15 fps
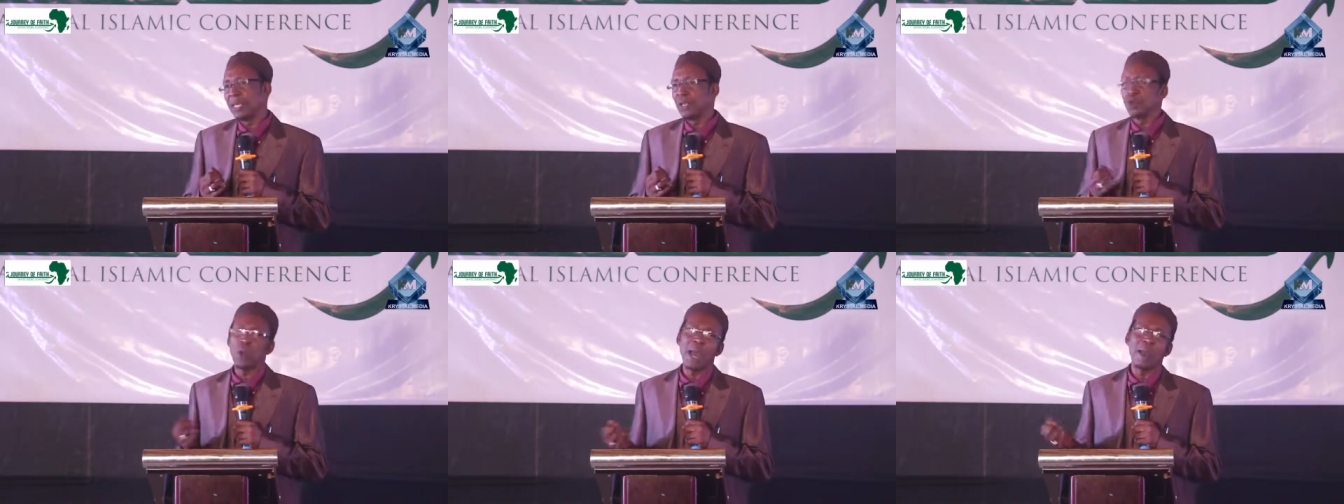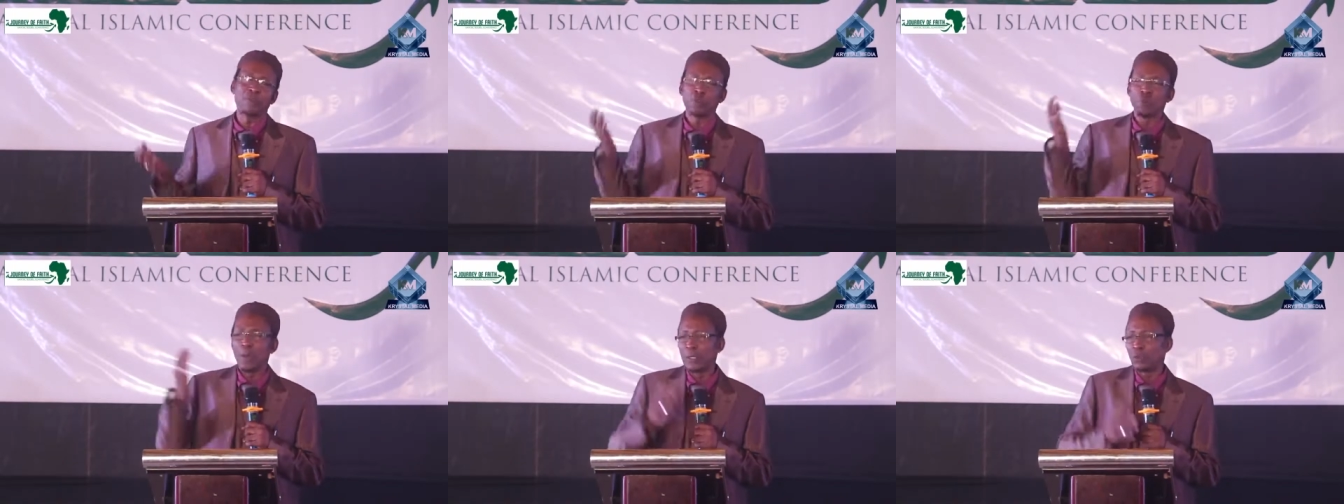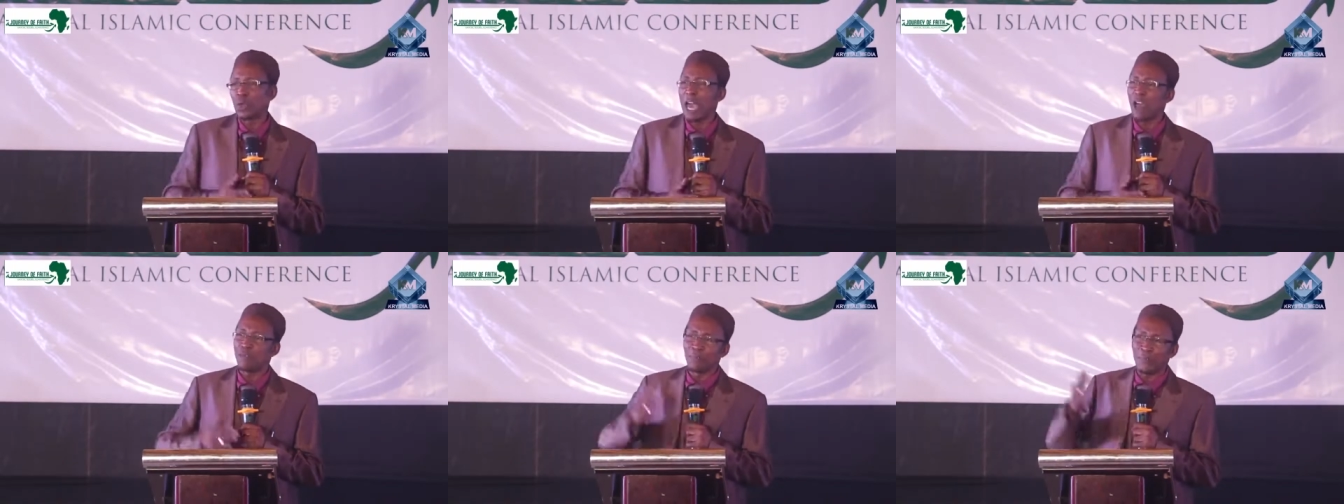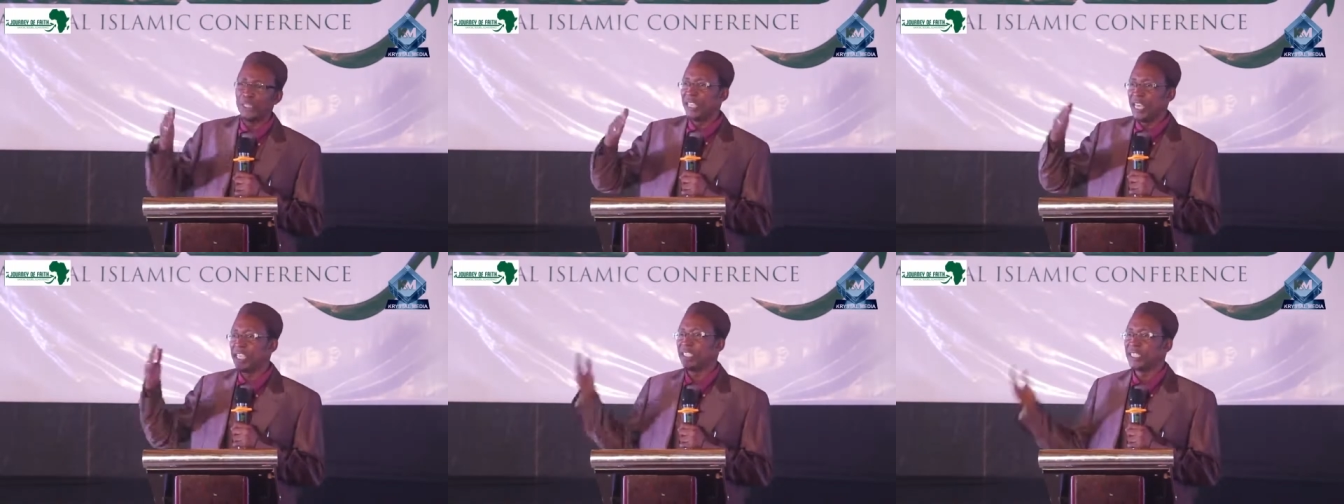You don't have to wait to have
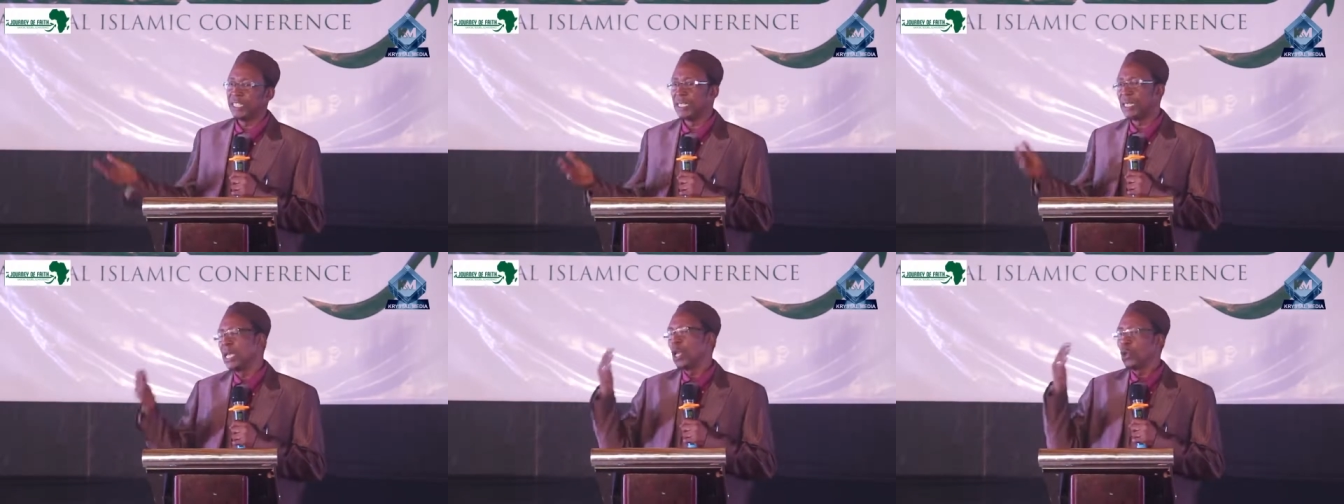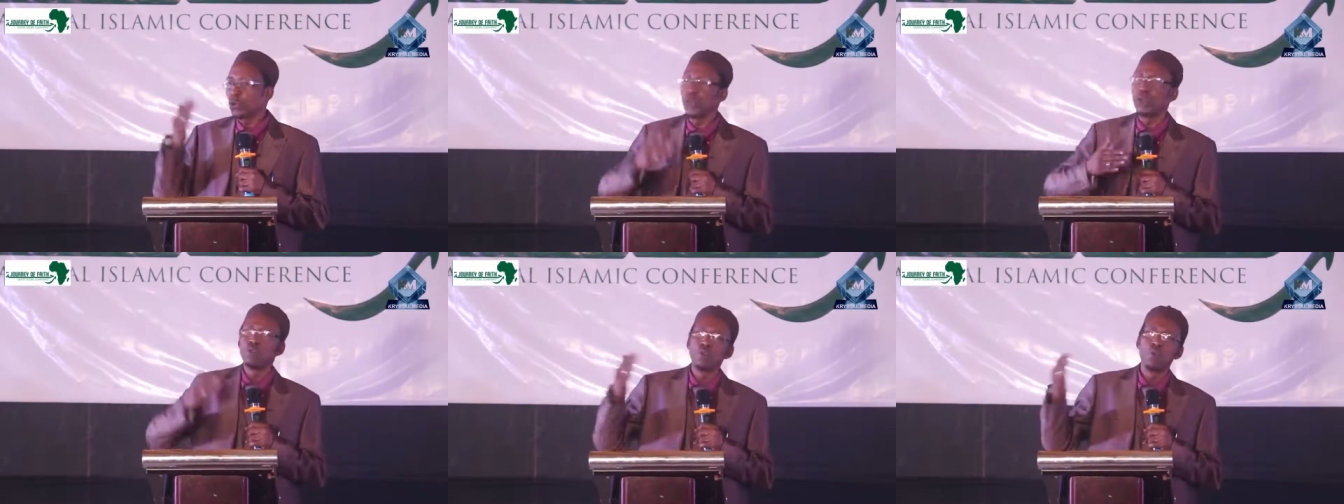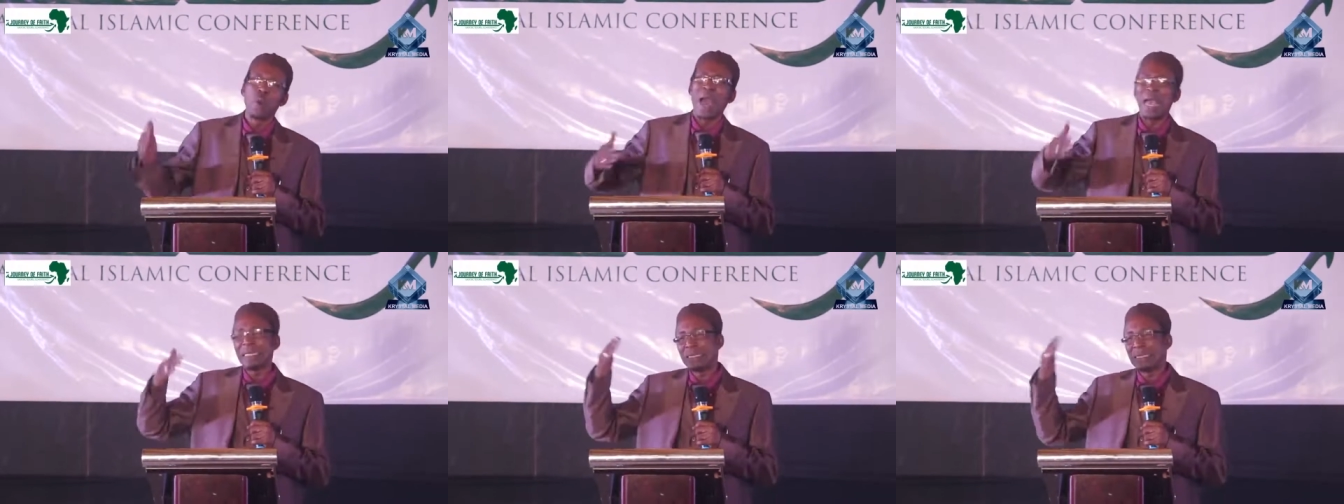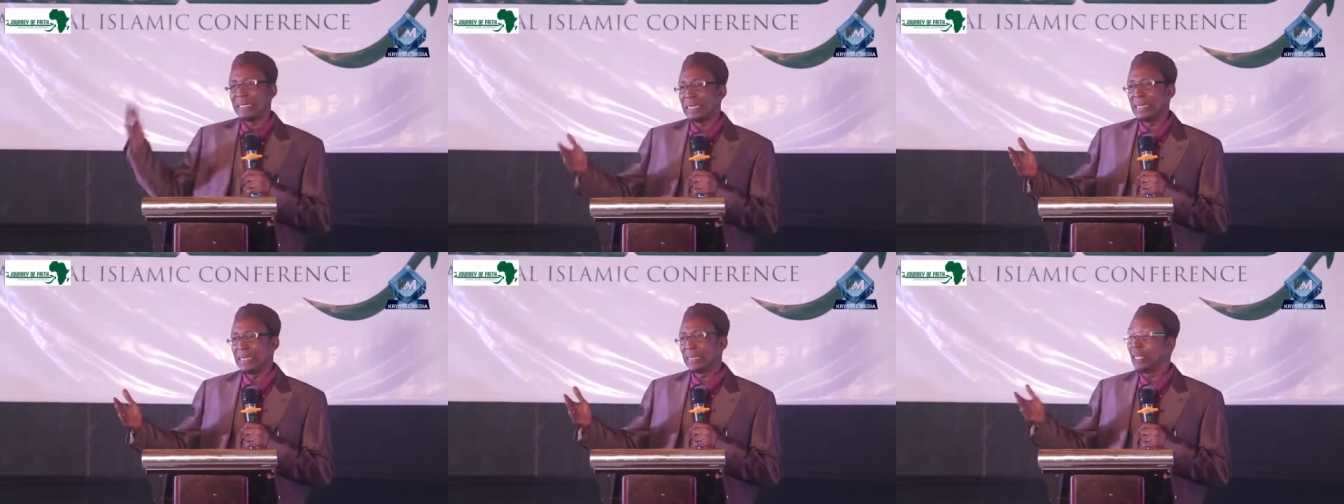PhD,
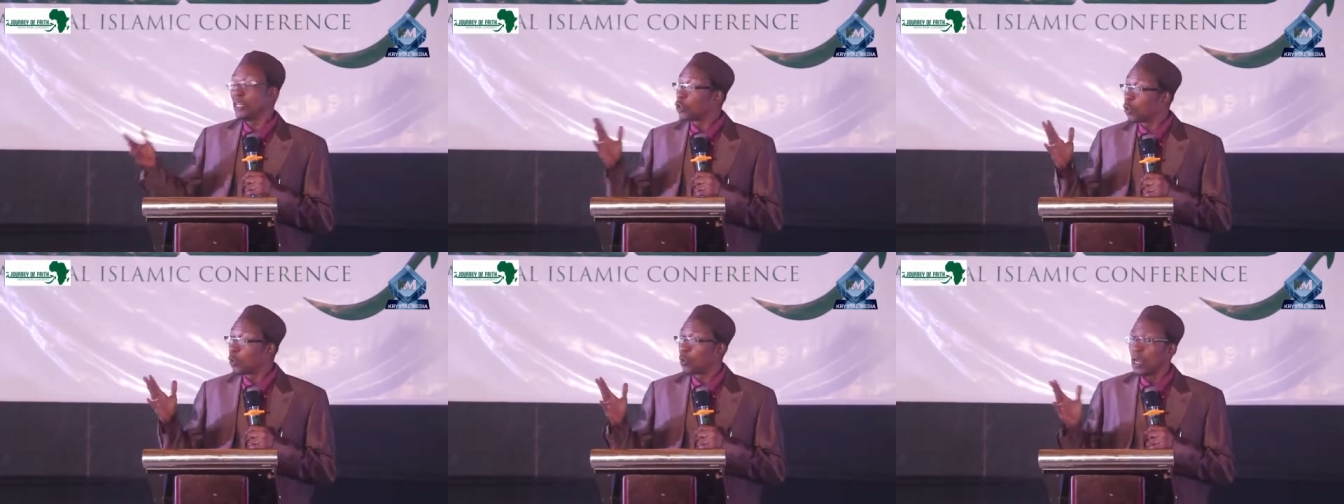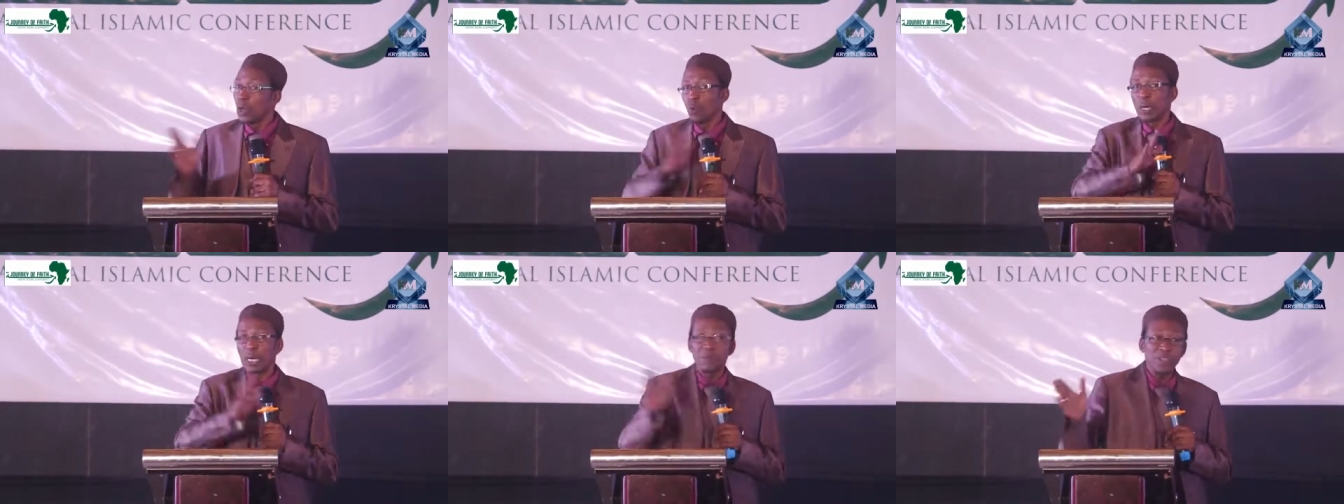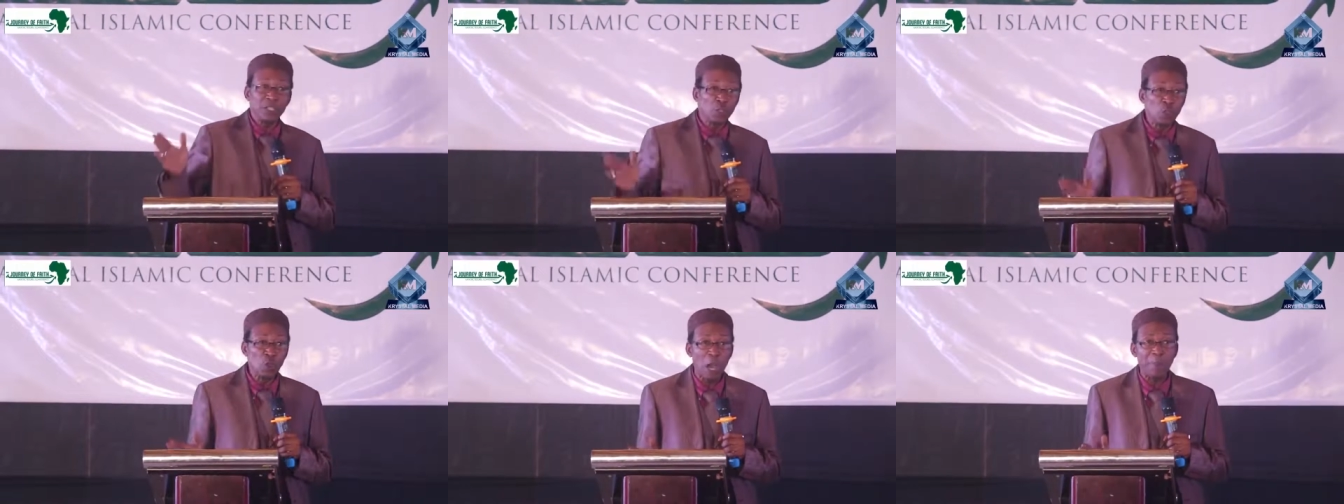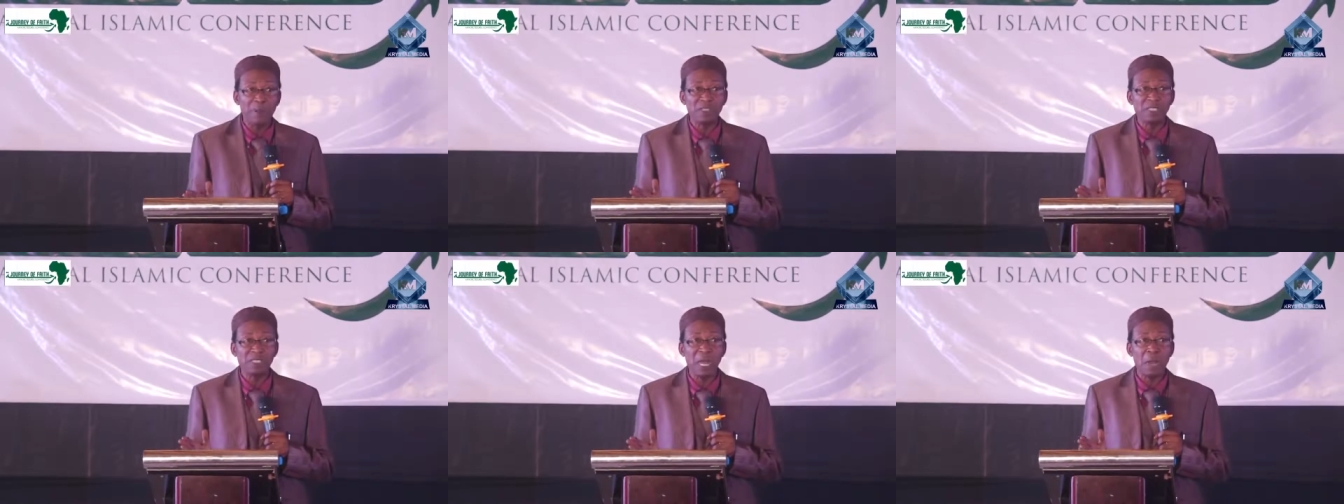QYZs. No, whatever you know
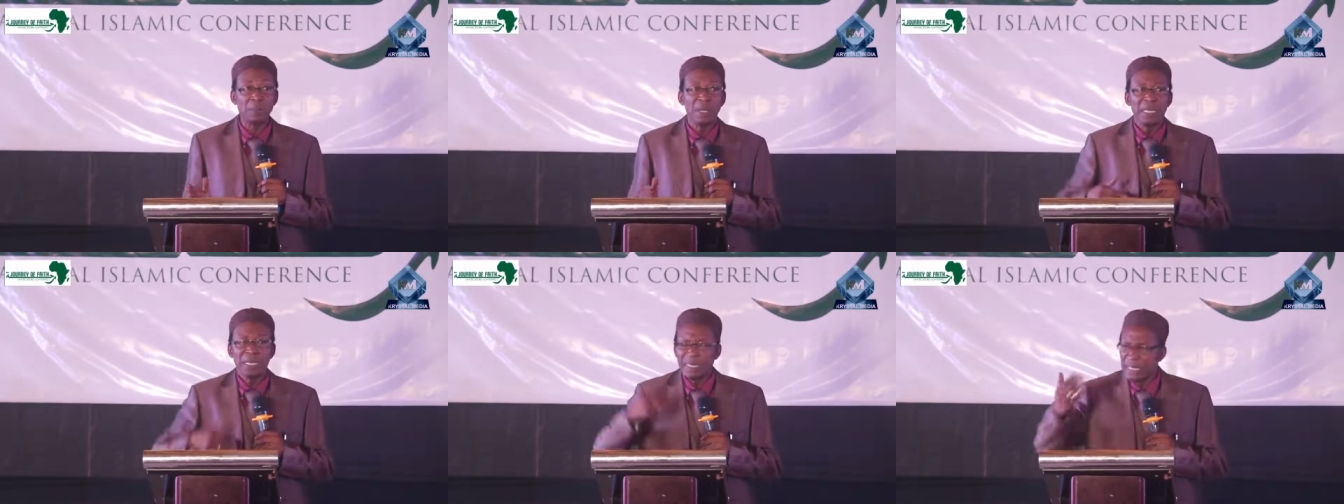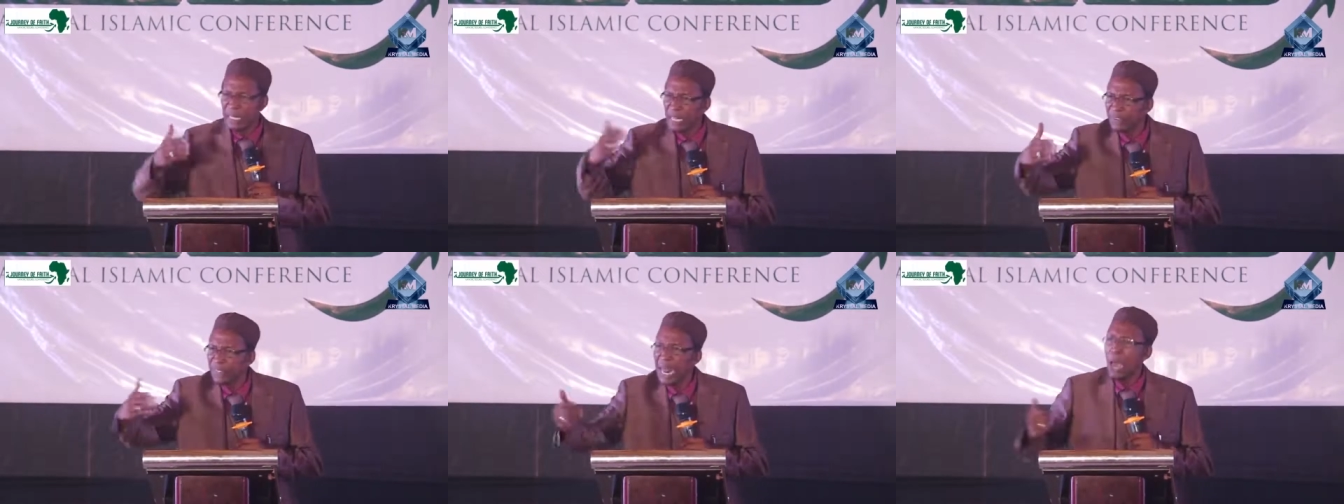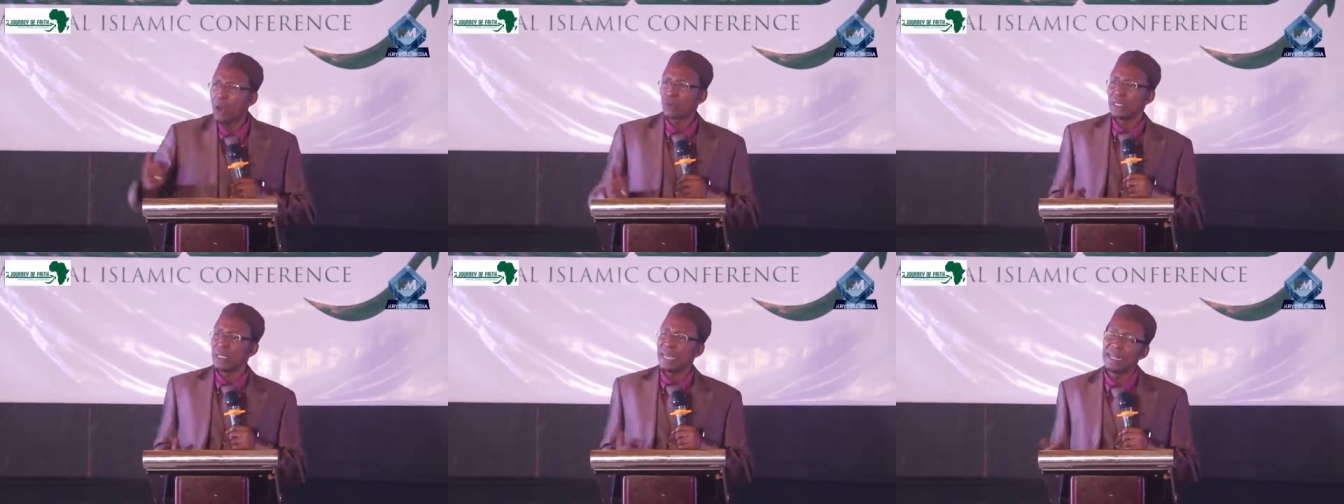about Islam, give it out.